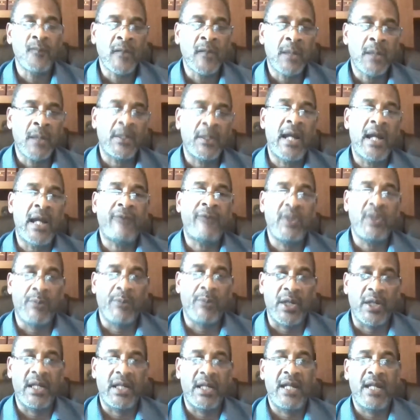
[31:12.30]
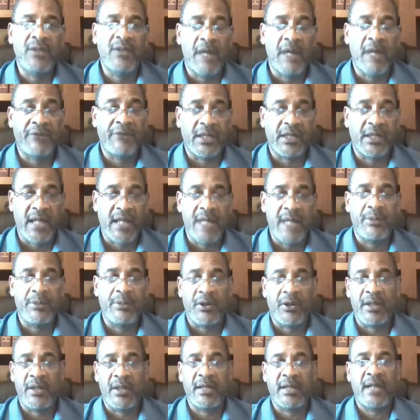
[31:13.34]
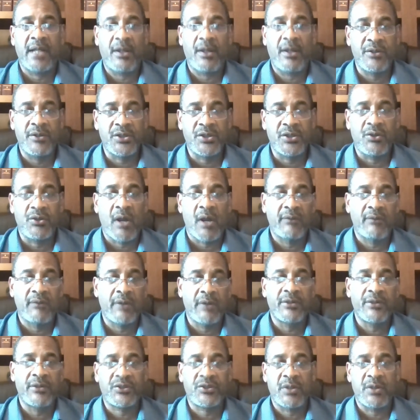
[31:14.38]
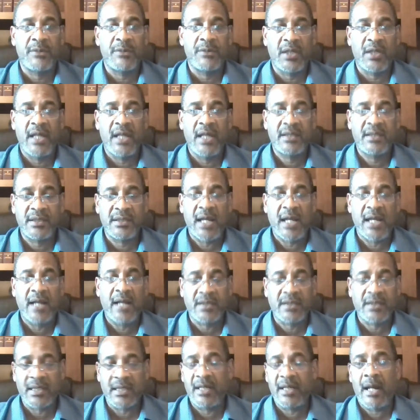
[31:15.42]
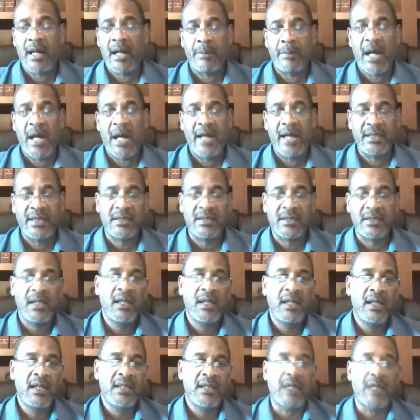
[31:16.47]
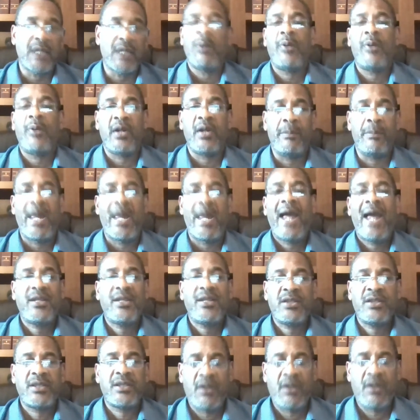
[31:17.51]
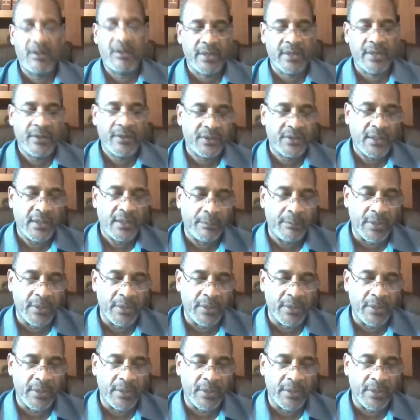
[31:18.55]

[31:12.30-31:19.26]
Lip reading: Then after you bring it in, you have a decay period that goes into our rivers, streams, and lakes and toxins and in our bodies. Then we put it in packages and all this other stuff.